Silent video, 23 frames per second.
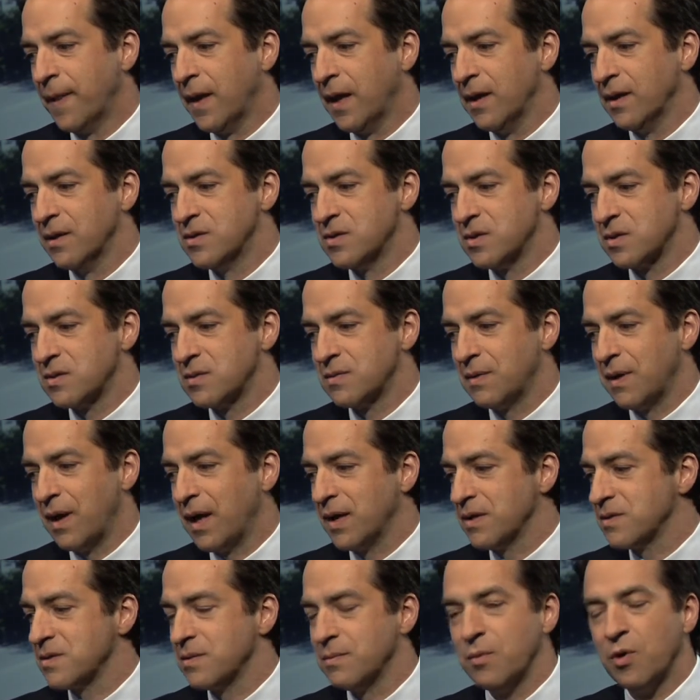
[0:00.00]
and just
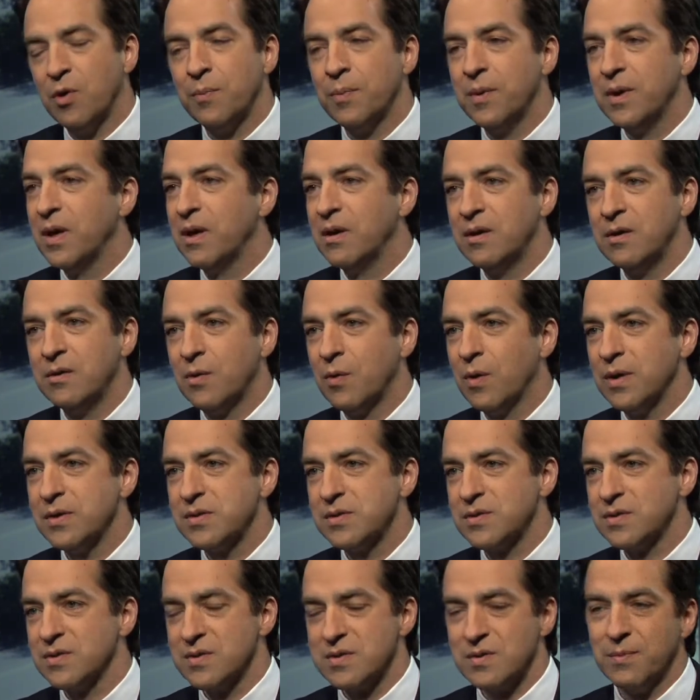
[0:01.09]
asked them open-ended
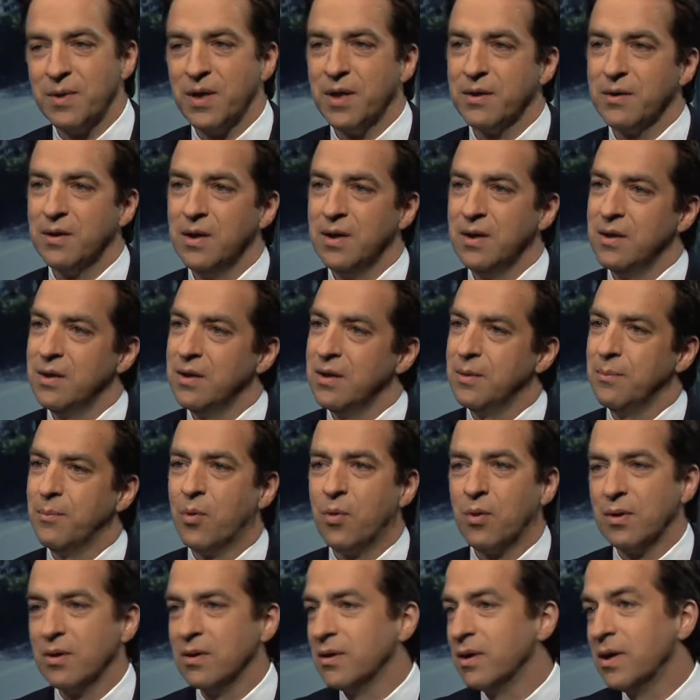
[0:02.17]
questions about
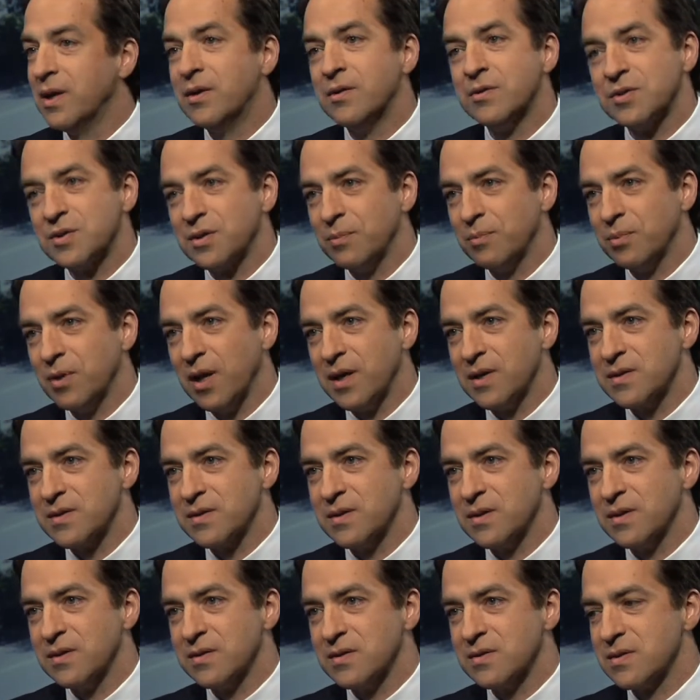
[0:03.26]
important leadership
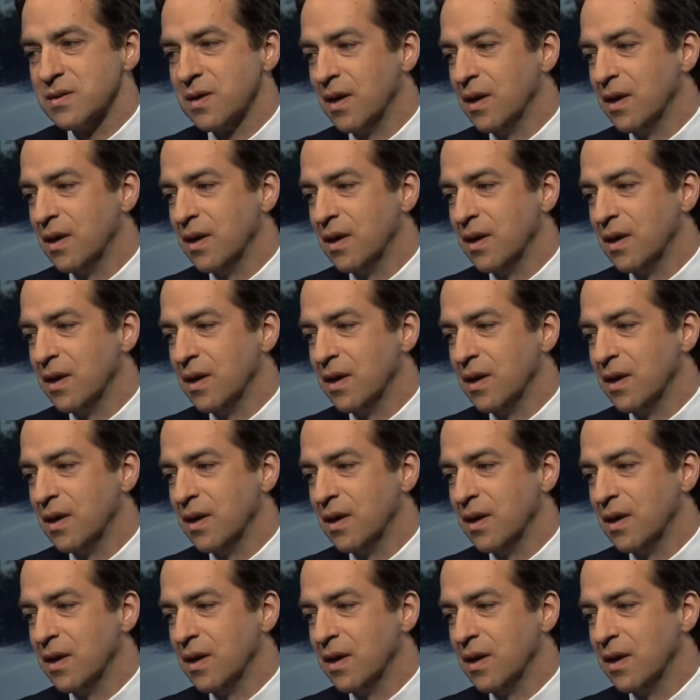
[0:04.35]
lessons.